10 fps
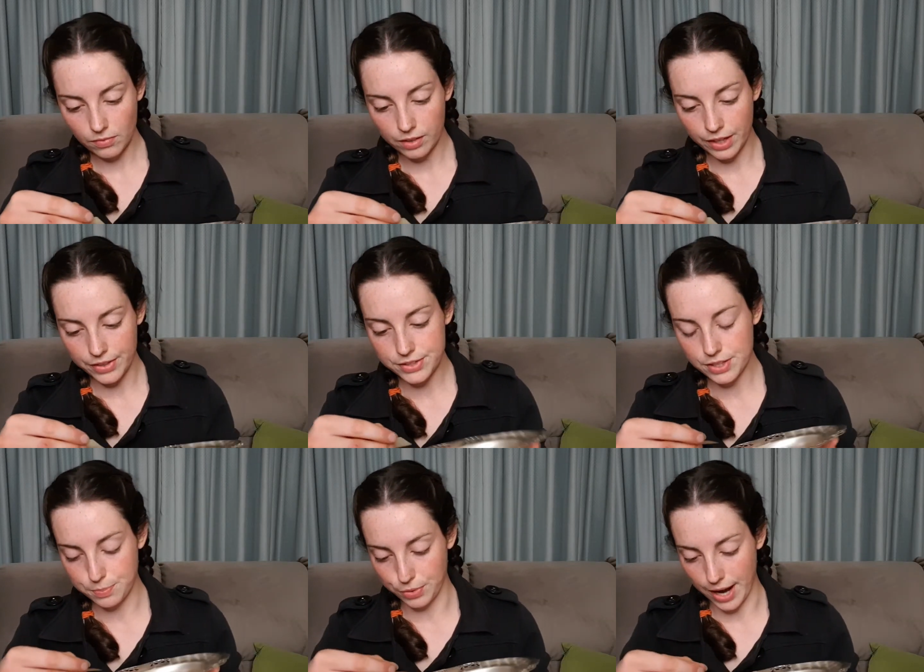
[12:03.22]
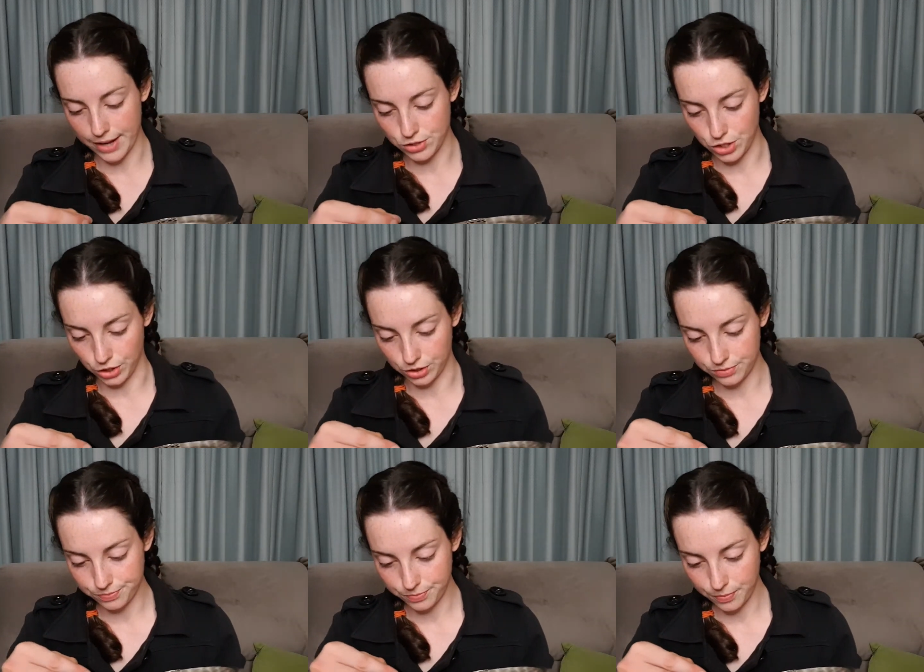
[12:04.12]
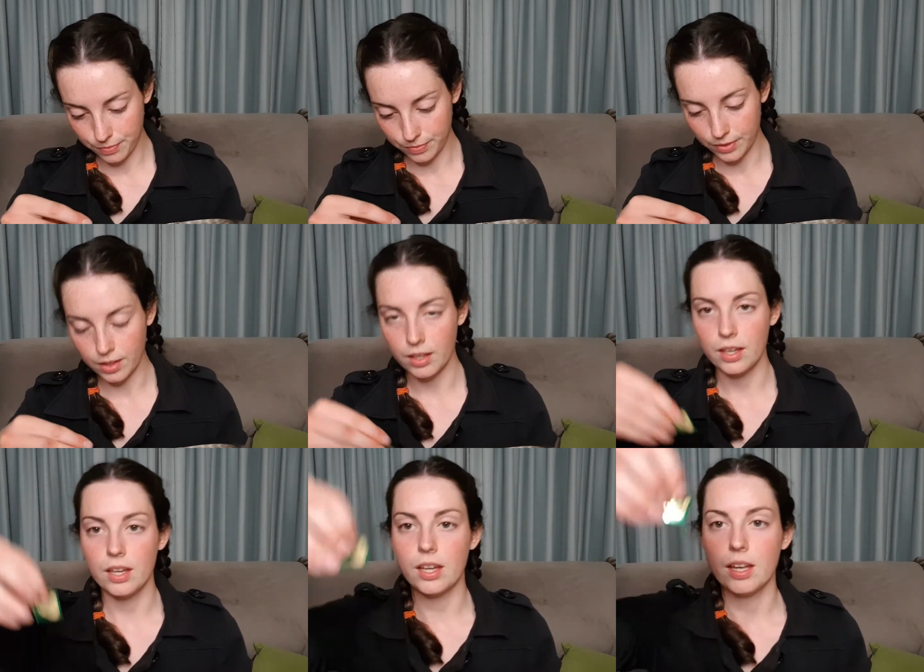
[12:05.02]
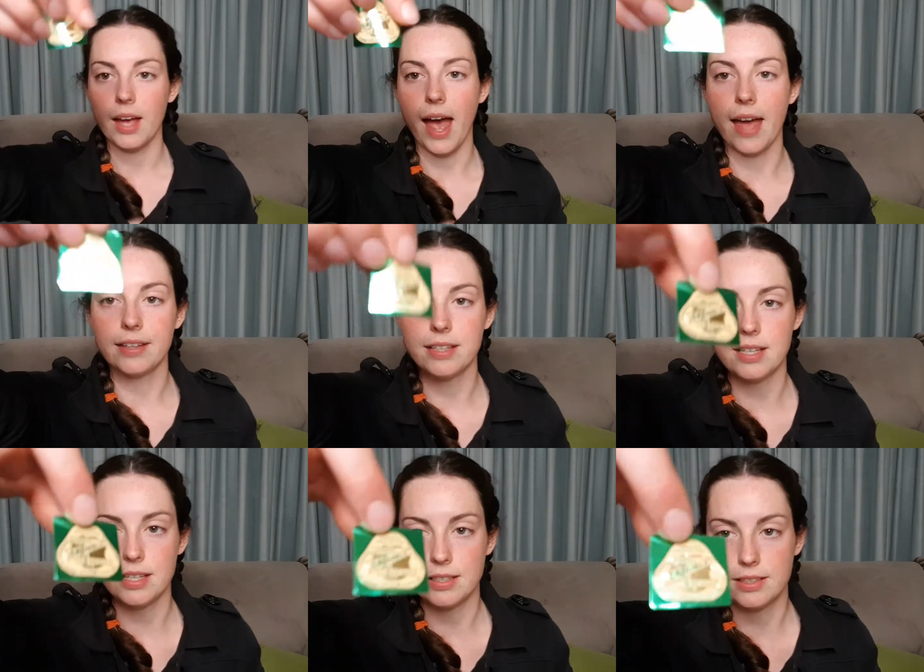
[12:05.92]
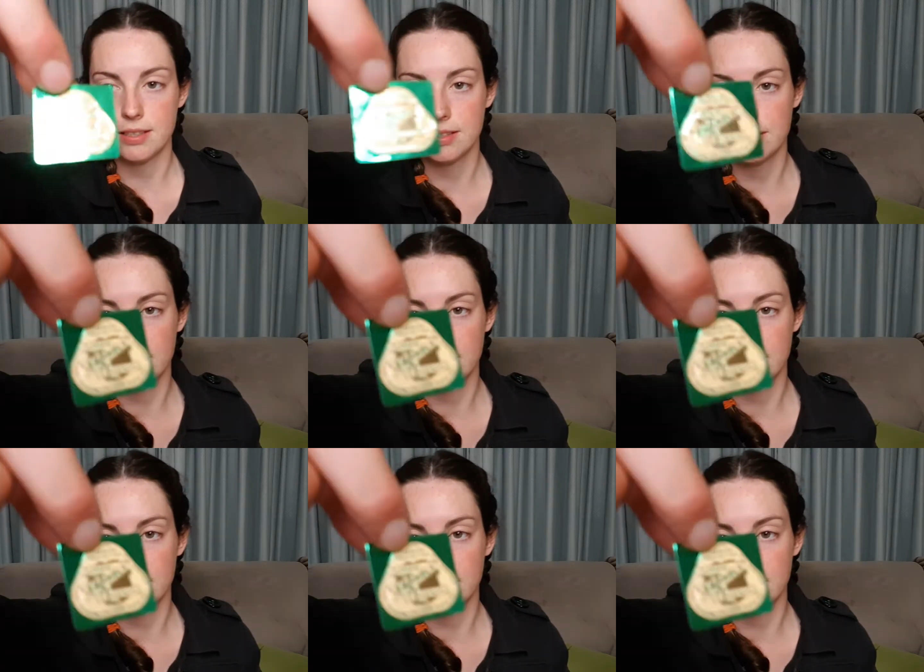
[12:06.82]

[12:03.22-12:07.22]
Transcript: Now this is brand new and it is,